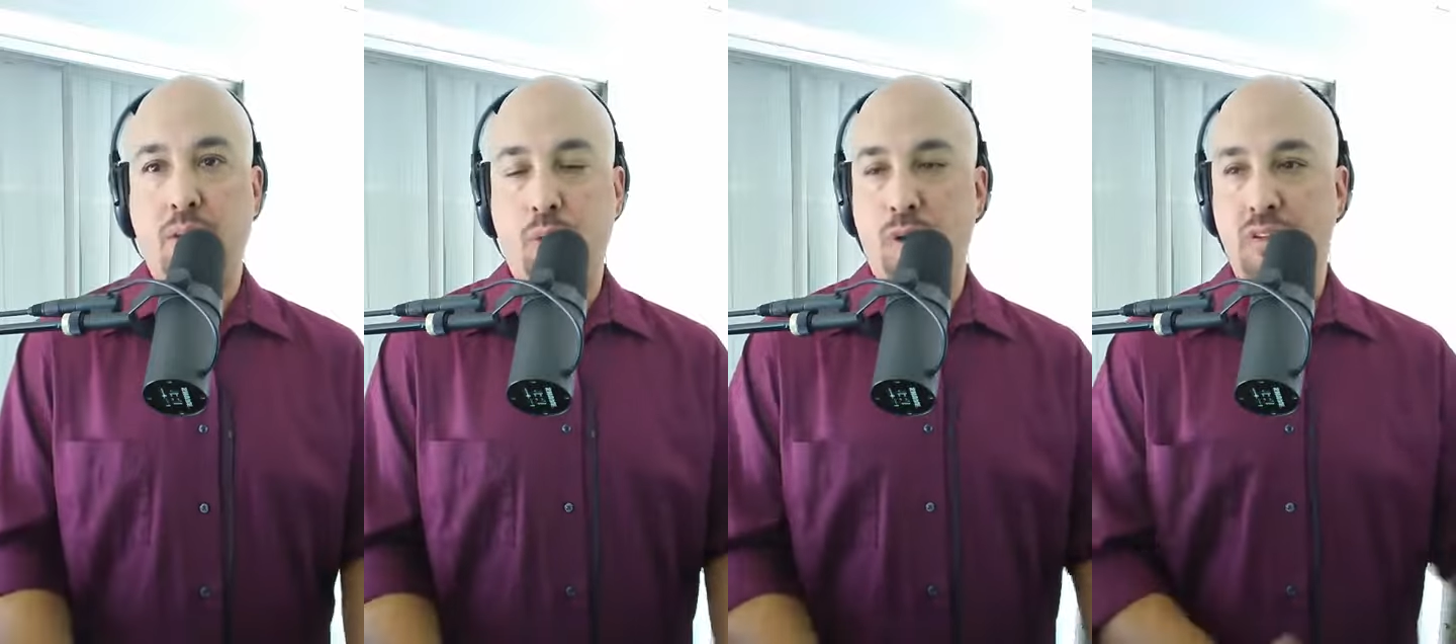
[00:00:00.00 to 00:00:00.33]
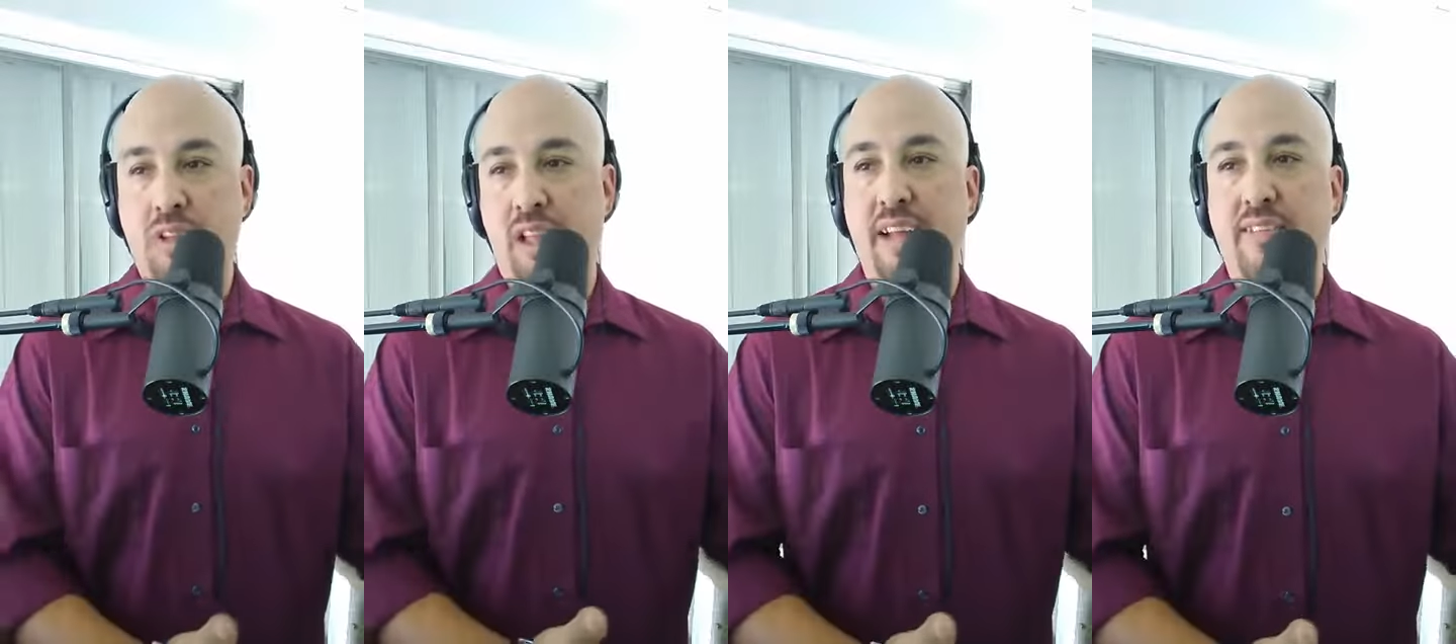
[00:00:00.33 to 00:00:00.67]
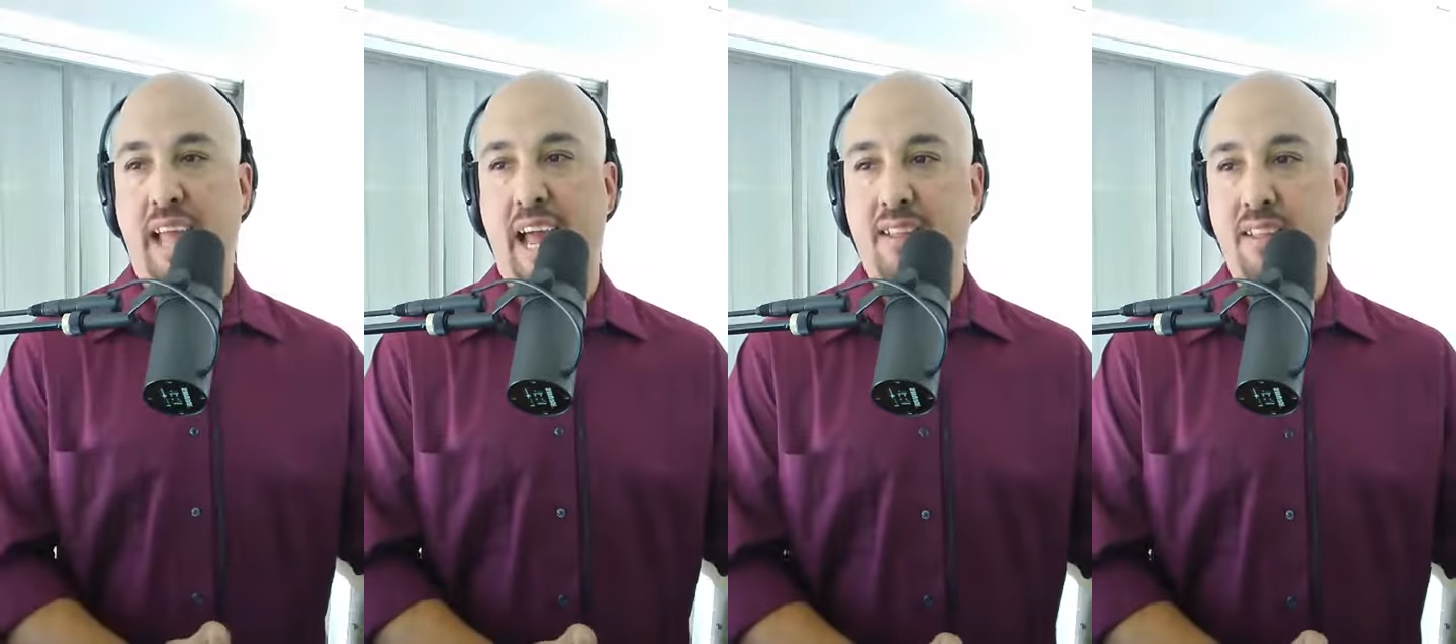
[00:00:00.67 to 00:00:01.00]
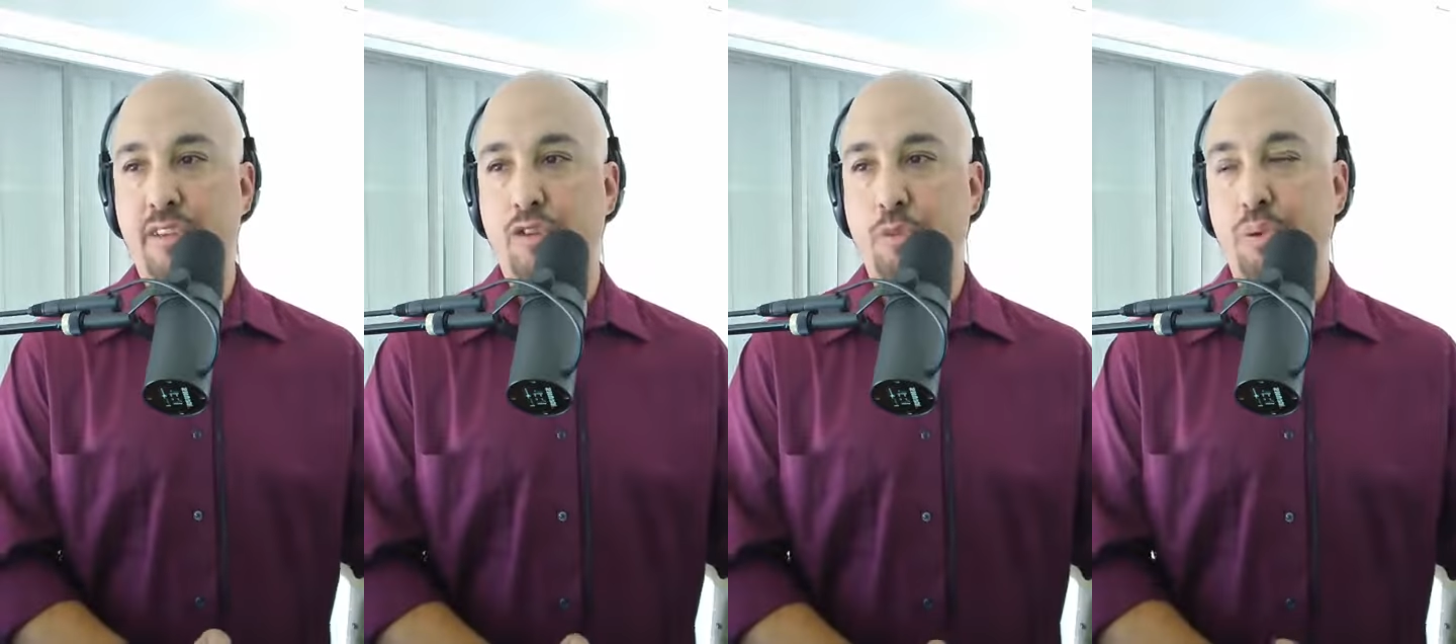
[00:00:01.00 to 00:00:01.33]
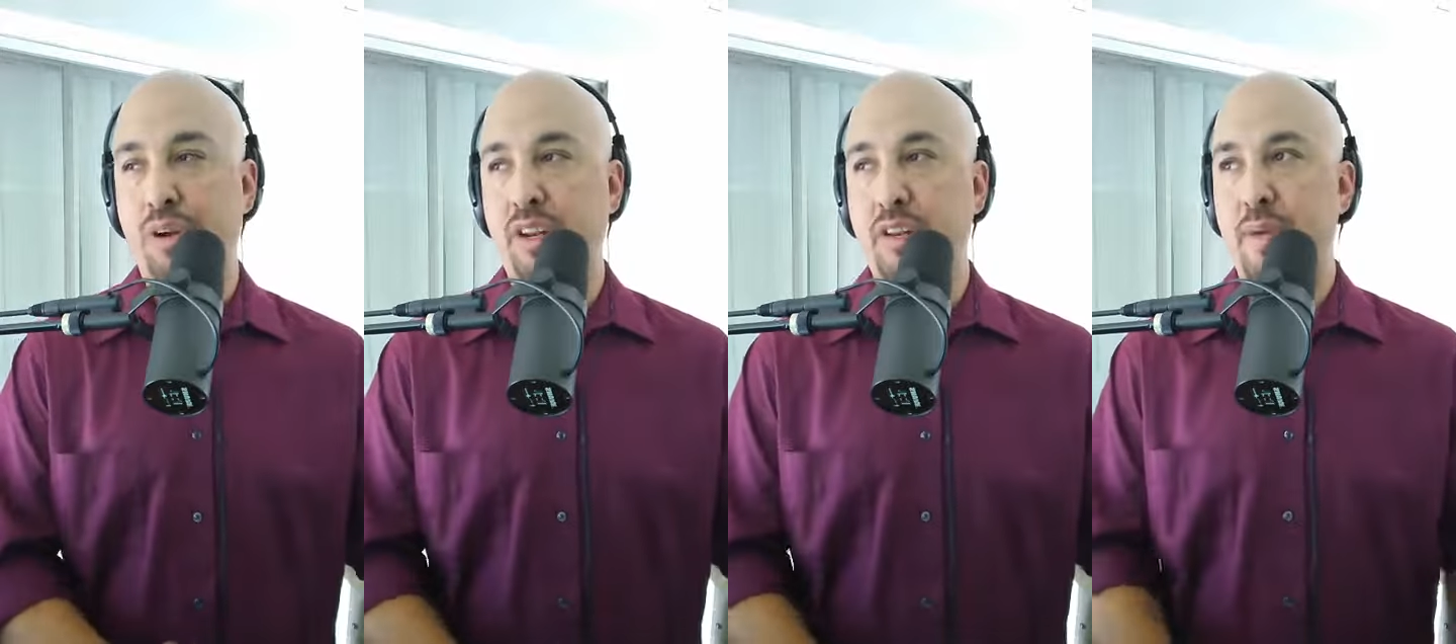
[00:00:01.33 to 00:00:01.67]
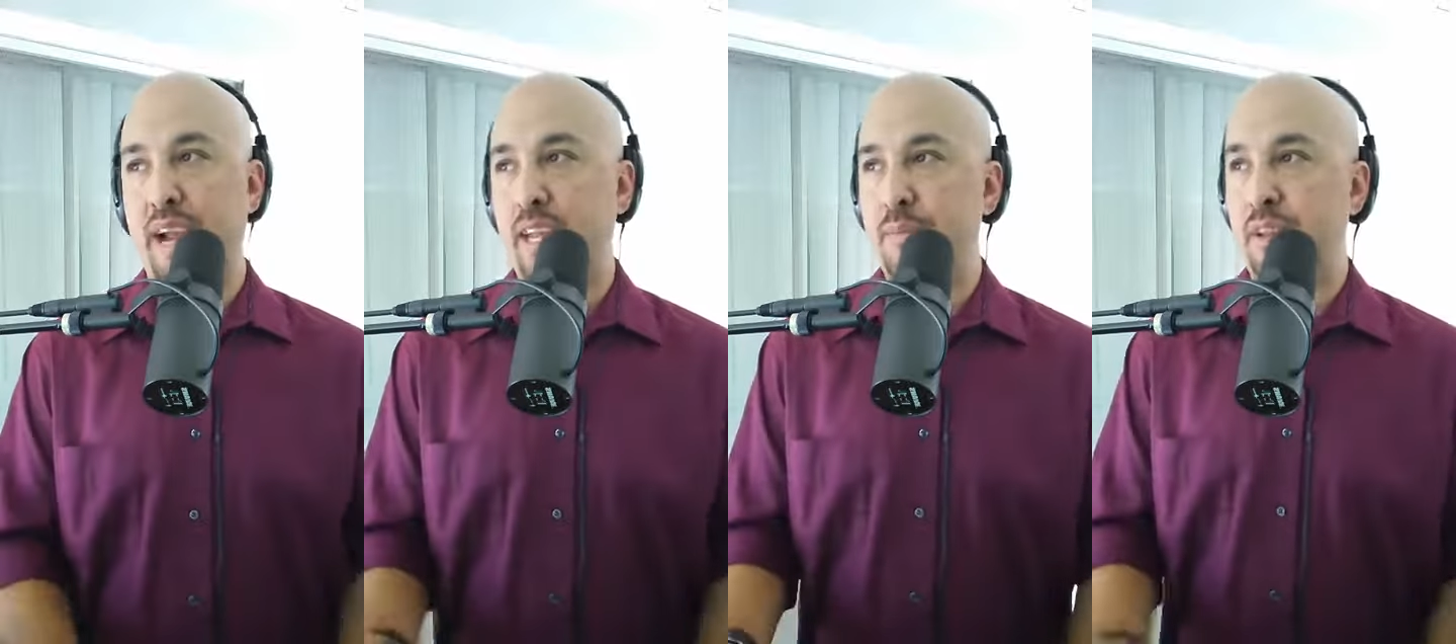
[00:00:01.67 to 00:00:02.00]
world class athletes are putting it back in?